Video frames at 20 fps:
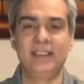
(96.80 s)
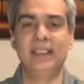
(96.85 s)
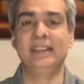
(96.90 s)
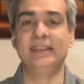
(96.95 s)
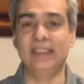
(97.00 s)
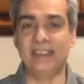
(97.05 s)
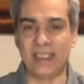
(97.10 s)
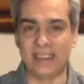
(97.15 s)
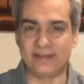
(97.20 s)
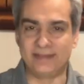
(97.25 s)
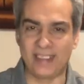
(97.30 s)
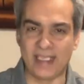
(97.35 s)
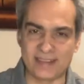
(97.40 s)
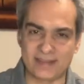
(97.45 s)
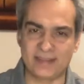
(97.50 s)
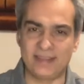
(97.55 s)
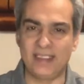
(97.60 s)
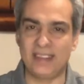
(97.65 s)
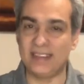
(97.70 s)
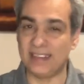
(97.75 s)
and then I
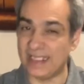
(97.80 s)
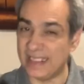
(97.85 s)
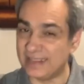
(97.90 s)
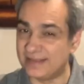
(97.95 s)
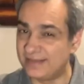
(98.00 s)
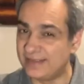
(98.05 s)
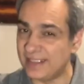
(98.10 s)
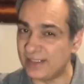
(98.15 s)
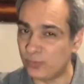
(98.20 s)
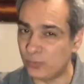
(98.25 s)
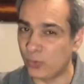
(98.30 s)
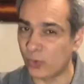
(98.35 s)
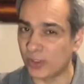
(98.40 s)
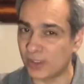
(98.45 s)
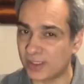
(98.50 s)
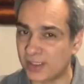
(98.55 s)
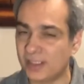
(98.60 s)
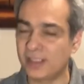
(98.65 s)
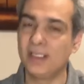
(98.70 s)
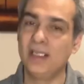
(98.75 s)
tested it. It did
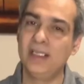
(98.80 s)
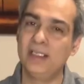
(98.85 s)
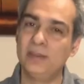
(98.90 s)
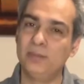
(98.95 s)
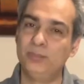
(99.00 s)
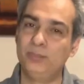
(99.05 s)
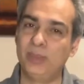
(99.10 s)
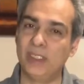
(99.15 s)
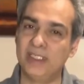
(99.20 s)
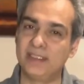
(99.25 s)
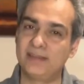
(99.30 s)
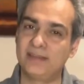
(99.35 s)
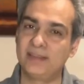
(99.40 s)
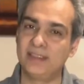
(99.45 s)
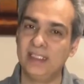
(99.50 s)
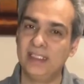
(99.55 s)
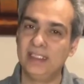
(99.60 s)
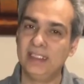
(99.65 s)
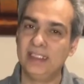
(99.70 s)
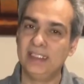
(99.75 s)
work, but
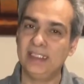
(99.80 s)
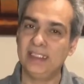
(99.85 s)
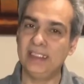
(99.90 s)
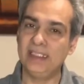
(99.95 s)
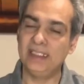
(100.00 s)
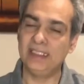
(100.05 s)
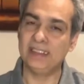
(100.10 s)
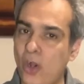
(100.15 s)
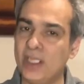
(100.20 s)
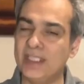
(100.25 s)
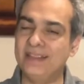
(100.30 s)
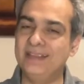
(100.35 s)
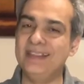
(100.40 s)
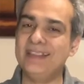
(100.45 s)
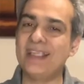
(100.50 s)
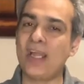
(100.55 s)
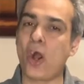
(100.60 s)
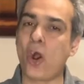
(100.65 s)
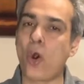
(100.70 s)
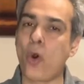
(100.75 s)
it, it
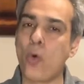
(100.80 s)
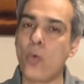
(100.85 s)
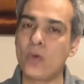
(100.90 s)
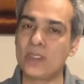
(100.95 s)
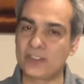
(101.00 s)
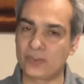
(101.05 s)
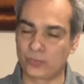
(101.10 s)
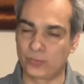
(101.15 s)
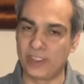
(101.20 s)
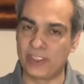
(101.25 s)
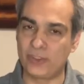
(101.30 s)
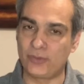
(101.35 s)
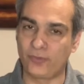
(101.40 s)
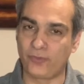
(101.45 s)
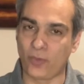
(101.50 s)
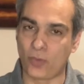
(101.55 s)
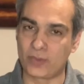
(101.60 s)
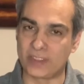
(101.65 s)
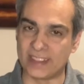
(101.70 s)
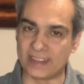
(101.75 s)
didn't always reach
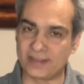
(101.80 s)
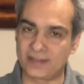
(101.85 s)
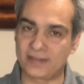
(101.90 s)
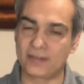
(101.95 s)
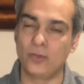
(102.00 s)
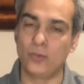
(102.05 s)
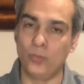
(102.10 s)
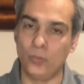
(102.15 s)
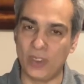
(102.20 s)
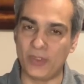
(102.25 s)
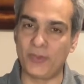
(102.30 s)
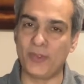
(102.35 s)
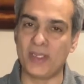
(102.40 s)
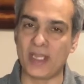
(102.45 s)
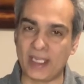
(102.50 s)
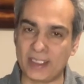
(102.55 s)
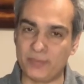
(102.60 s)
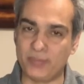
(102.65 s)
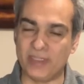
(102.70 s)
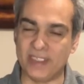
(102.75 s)
focus with an
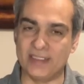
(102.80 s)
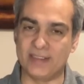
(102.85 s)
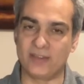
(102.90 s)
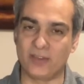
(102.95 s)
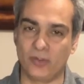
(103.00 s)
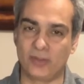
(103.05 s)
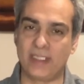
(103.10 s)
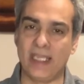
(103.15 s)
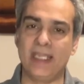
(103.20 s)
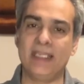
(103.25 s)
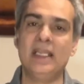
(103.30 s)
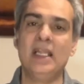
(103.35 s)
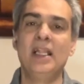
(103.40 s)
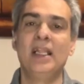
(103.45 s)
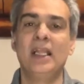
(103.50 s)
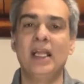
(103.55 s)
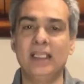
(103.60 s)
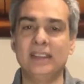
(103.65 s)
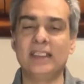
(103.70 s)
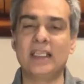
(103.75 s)
eyepiece, okay?
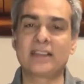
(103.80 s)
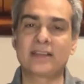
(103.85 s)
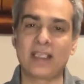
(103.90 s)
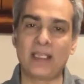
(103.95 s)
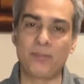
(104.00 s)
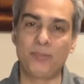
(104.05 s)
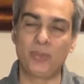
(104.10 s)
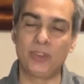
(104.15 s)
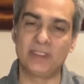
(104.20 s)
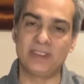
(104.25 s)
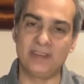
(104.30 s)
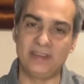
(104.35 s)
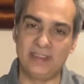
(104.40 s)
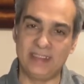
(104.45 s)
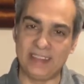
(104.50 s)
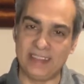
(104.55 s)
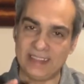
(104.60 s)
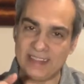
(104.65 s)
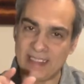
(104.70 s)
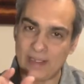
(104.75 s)
Unless I put
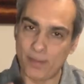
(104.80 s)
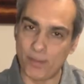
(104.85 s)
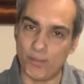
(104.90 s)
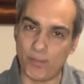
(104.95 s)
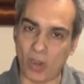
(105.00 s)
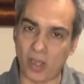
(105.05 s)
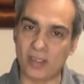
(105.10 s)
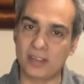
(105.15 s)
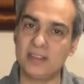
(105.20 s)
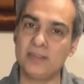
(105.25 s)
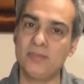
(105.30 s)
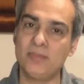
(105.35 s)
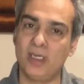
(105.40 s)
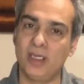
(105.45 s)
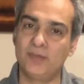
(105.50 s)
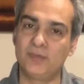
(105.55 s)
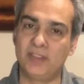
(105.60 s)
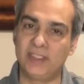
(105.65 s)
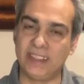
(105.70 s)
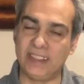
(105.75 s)
the bottom
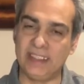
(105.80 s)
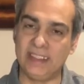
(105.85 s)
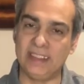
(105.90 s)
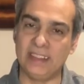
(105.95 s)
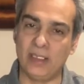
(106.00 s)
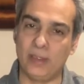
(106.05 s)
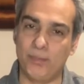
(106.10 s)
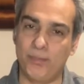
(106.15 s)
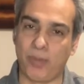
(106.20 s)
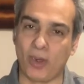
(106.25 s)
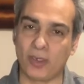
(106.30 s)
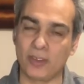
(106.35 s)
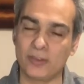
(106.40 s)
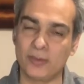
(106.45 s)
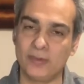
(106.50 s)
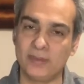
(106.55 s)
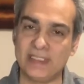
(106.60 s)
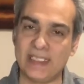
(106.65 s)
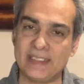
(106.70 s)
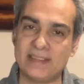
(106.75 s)
of the uh,
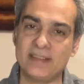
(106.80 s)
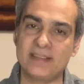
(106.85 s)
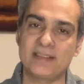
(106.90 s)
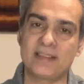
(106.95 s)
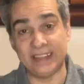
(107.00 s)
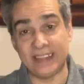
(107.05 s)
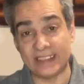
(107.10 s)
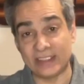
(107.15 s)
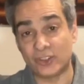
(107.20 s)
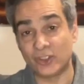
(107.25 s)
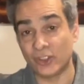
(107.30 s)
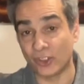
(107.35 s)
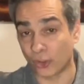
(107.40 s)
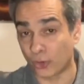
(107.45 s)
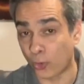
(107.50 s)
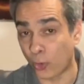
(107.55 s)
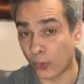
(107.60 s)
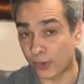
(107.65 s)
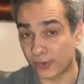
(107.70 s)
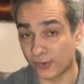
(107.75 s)
Barlow lens, inch and a
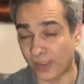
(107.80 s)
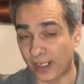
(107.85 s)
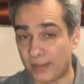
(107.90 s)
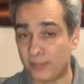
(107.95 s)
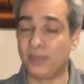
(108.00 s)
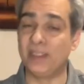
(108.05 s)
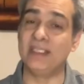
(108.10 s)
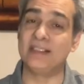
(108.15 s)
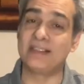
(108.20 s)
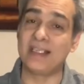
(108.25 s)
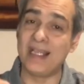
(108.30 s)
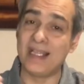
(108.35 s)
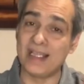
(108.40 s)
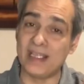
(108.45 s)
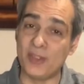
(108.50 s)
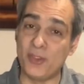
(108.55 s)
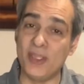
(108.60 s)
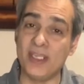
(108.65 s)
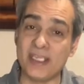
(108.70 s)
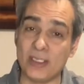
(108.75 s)
quarter eyepiece,
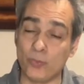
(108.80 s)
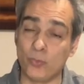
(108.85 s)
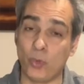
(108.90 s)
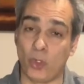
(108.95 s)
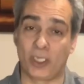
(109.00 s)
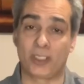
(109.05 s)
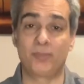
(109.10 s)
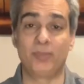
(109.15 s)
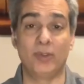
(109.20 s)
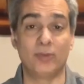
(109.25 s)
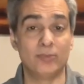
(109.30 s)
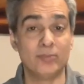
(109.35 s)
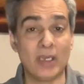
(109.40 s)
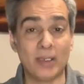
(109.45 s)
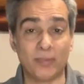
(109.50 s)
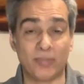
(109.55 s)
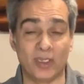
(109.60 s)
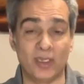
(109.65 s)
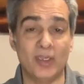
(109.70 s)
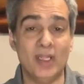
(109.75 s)
then it worked. But
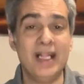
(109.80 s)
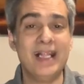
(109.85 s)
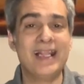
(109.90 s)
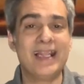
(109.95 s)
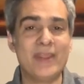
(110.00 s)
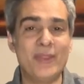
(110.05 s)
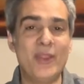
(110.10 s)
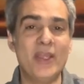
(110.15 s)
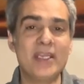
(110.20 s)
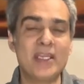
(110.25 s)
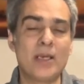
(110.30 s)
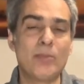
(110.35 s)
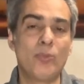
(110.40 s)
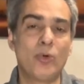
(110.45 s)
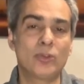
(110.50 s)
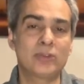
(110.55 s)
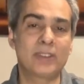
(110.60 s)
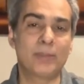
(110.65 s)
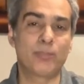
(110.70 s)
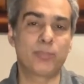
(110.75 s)
remember, then I'm
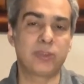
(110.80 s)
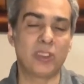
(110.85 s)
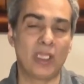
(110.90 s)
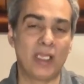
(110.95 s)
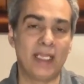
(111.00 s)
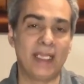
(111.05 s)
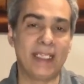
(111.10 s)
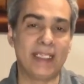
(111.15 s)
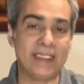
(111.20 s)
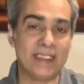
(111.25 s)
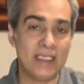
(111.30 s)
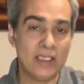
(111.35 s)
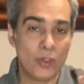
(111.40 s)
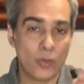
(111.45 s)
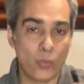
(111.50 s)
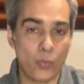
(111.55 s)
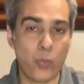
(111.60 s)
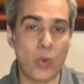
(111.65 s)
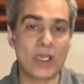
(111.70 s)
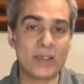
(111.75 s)
multiplying
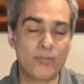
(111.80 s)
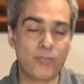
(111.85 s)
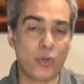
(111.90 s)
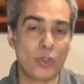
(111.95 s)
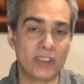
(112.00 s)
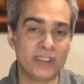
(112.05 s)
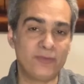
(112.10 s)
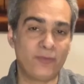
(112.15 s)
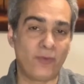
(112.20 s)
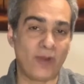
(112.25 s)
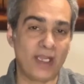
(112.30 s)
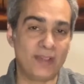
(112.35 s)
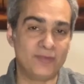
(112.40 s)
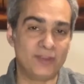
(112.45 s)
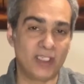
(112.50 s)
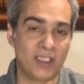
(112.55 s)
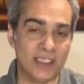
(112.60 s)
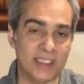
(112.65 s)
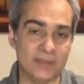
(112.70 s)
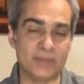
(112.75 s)
1.5
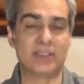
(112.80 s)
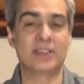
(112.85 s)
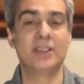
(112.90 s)
times.